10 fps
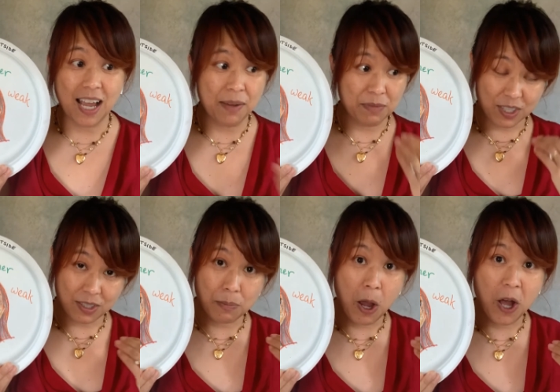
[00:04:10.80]
I'm
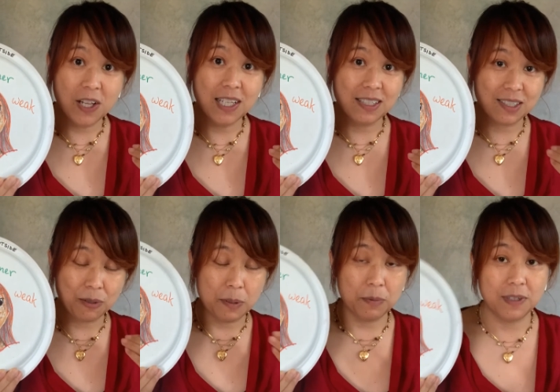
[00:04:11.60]
small, and so
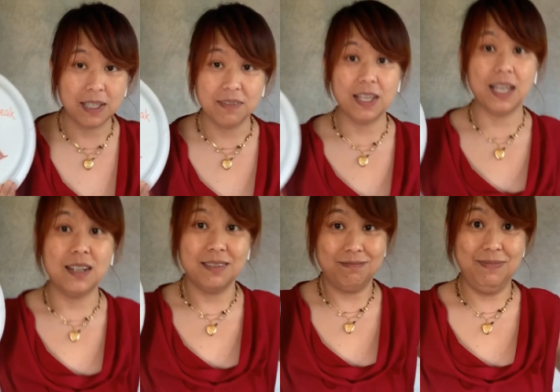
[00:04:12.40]
people think if they
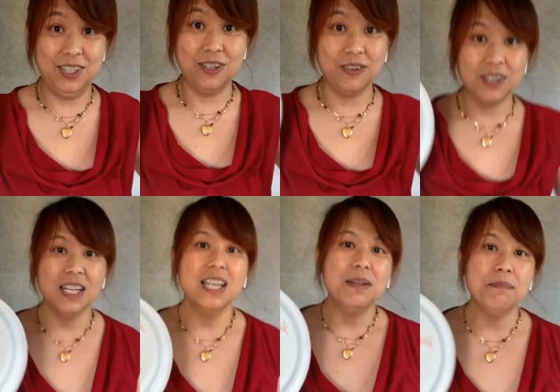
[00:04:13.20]
can,
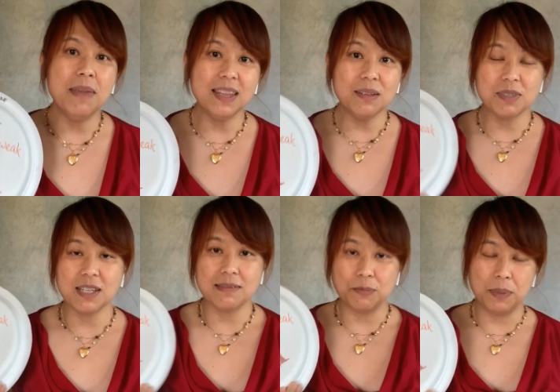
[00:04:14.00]
make
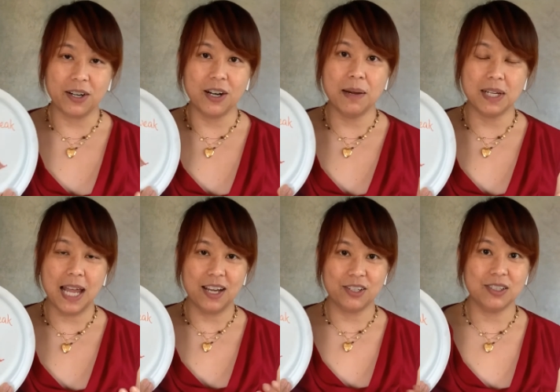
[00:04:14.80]
themselves bigger, I'm gonna
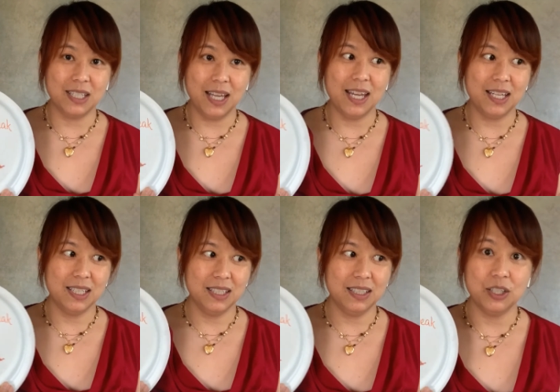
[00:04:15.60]
actually like,
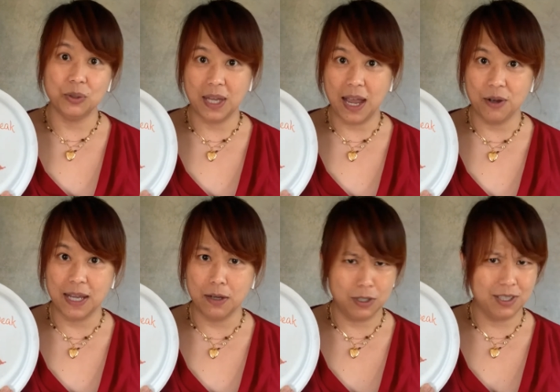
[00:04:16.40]
cow
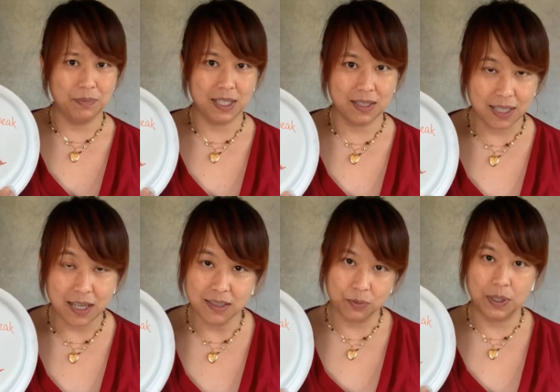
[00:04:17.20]
down or something like
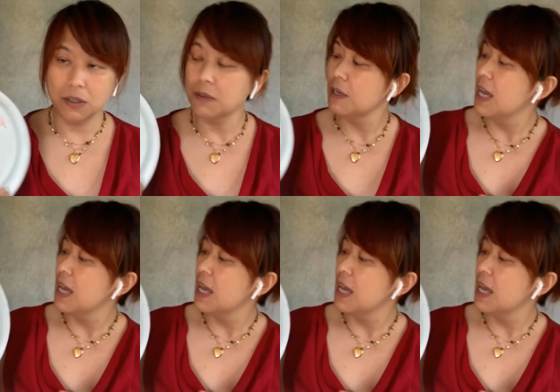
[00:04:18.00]
that. It's weird.